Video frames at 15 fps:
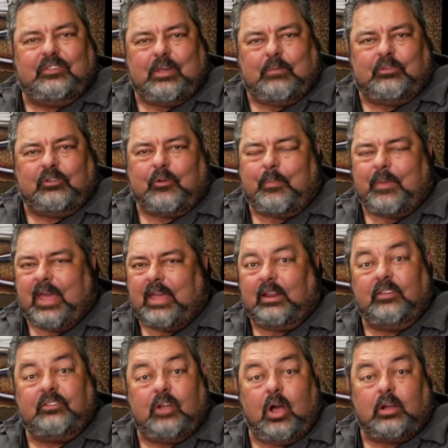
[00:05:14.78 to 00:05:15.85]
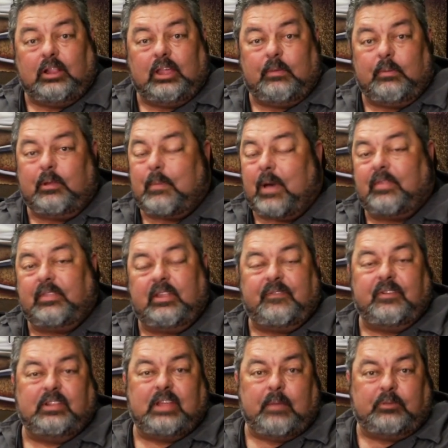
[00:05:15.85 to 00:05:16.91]
subject of paint, let's talk a little bit about the
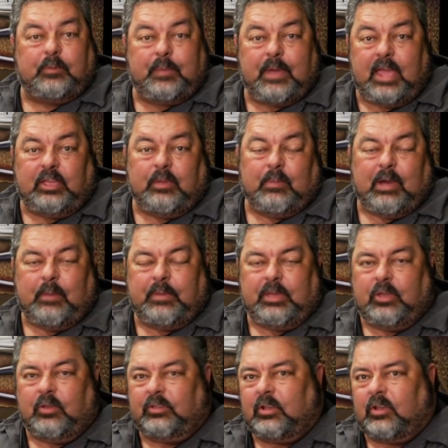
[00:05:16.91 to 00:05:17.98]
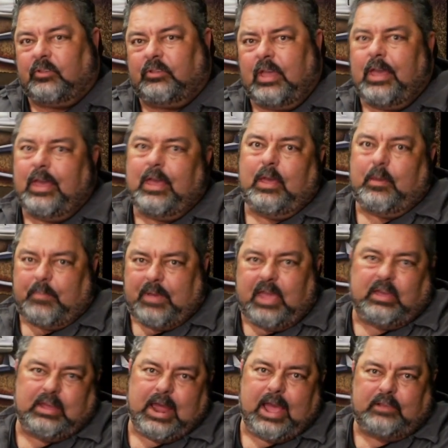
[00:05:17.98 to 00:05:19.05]
different types of paint you might be using, because
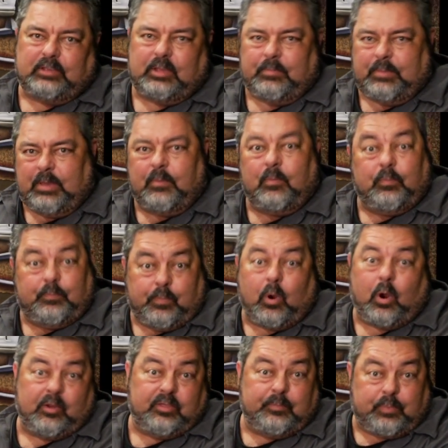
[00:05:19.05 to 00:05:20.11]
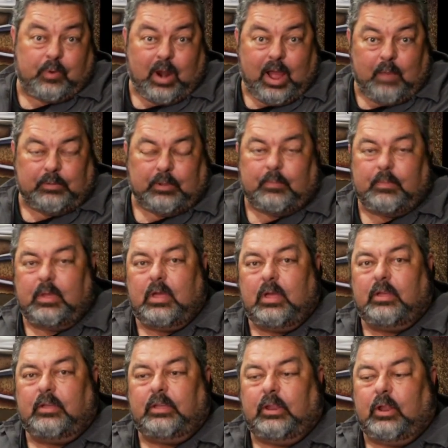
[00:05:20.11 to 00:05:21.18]
paint could actually be part of the problem.
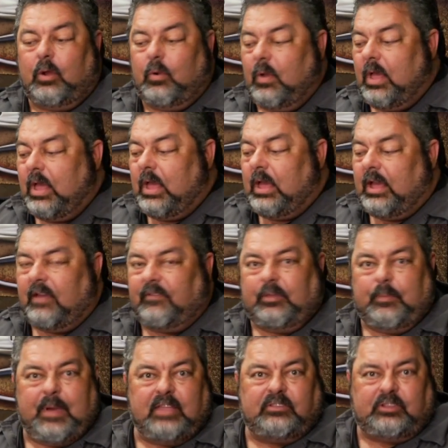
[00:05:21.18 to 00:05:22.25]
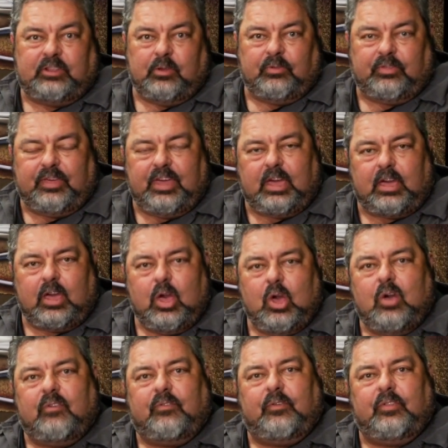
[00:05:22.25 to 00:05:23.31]
You know, if the paint's too thick
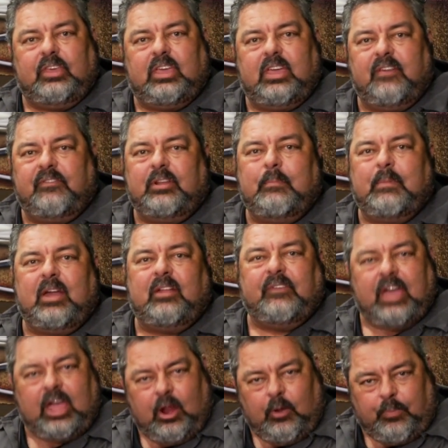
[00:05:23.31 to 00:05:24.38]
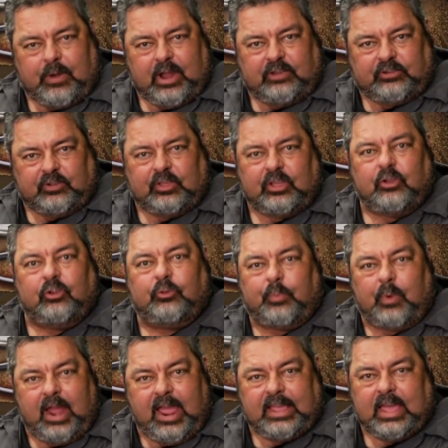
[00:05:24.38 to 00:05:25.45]
for the given amount of air pressure that you're
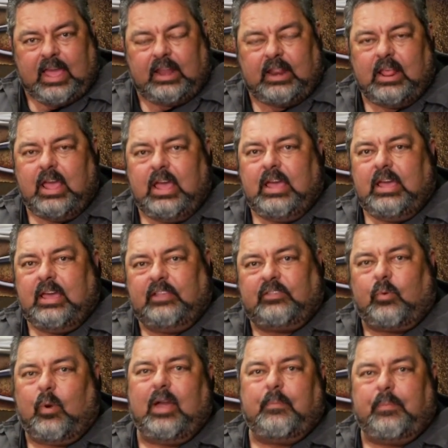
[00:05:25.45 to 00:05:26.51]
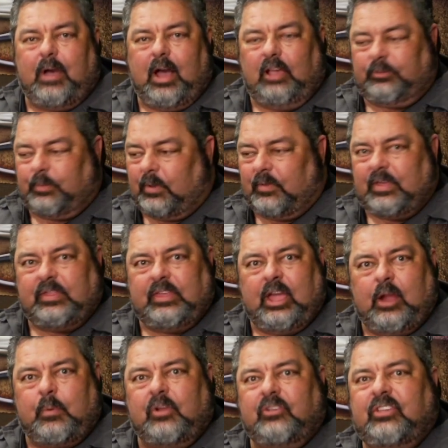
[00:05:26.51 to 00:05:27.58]
spraying at, it's quite possible that the
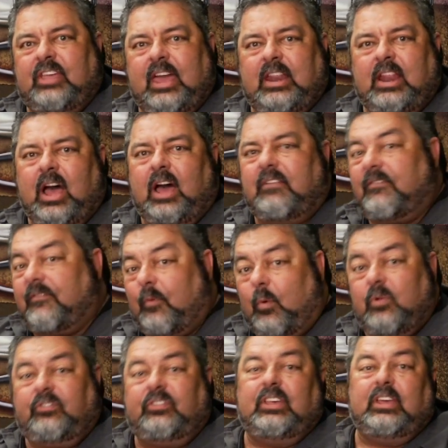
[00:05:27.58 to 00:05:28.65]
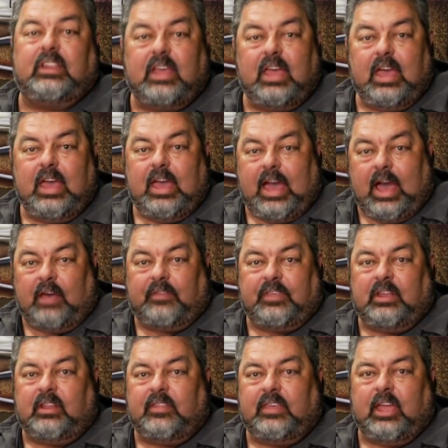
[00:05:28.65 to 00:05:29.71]
airbrush cannot force it out the
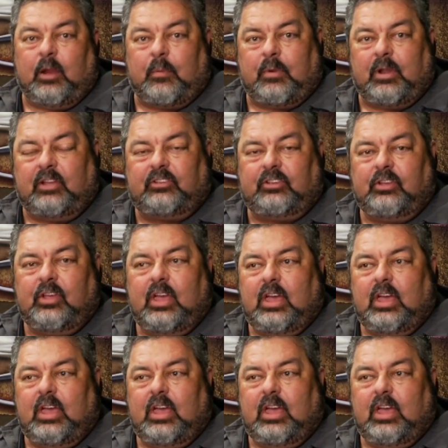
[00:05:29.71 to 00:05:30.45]
end of the airbrush